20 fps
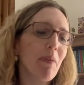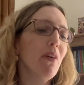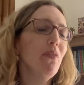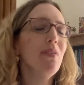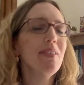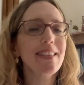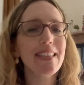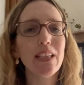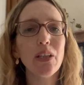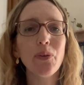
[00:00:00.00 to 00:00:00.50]

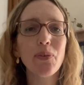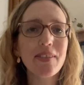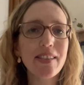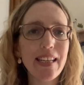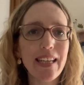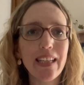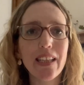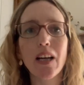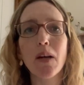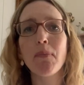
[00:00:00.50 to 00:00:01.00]
Obviously you've
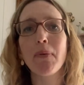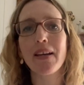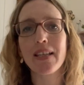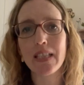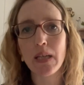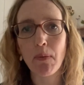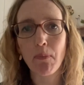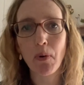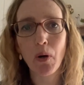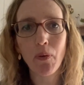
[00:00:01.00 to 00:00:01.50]
seen I picked
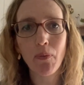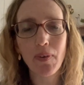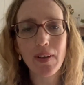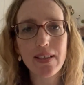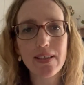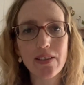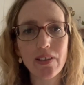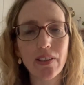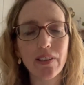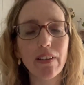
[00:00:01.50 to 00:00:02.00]
up Prophet
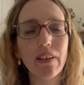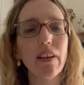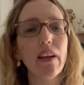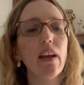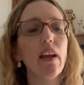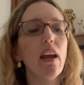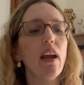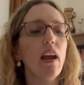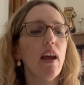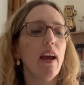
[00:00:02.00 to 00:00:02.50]
Song
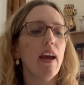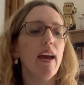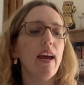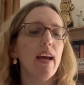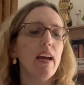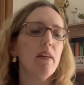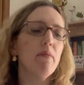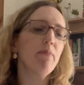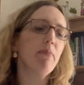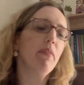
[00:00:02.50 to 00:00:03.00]

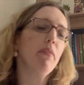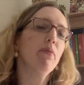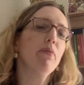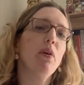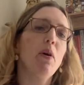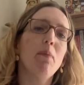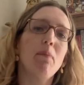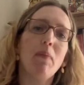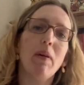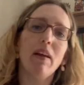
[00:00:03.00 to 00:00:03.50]

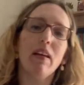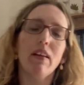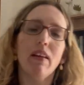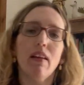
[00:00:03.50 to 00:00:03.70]
from